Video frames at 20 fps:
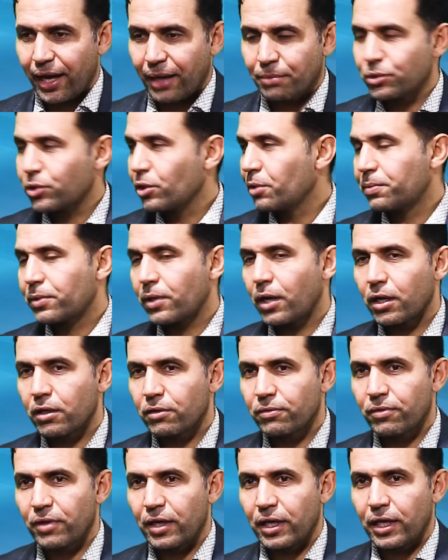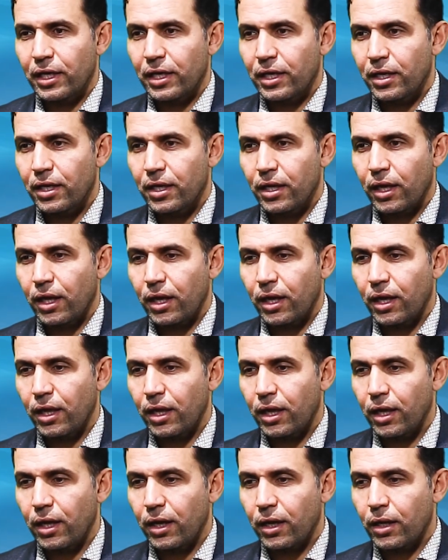I'm so proud of the
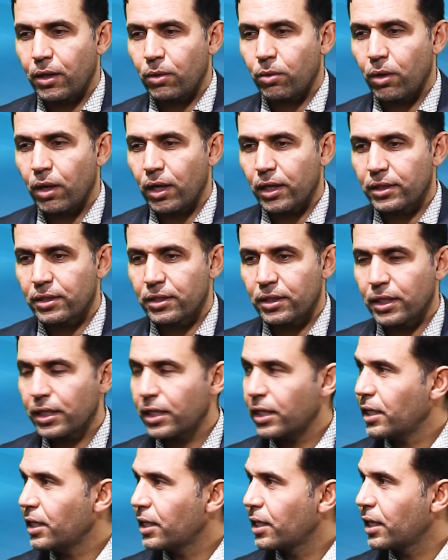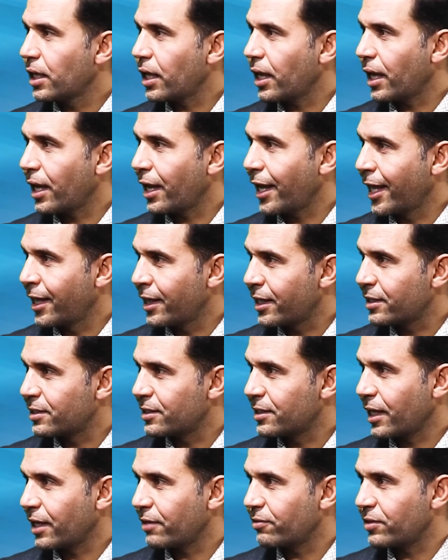quality and the
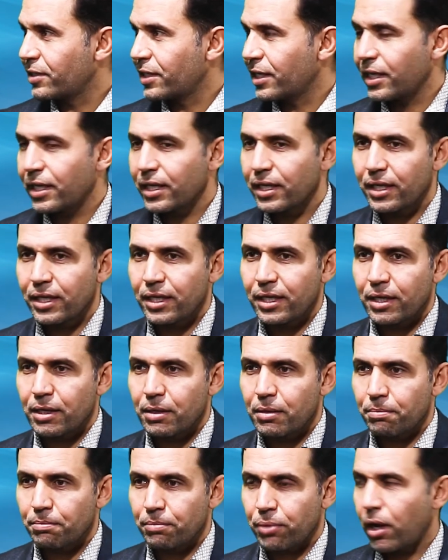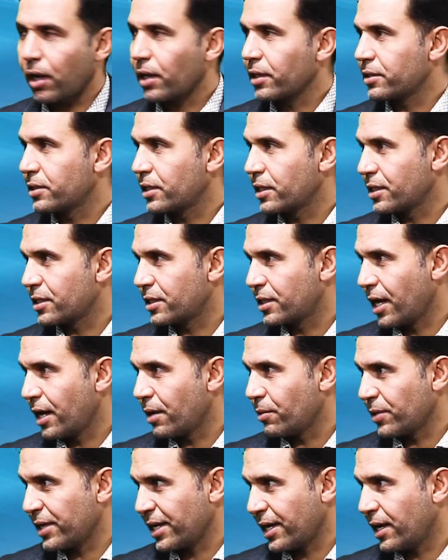safety policies
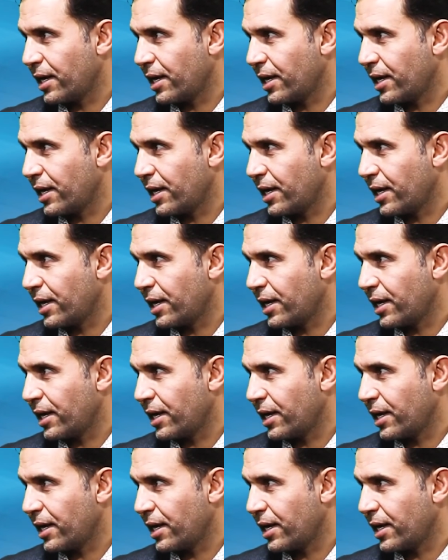that we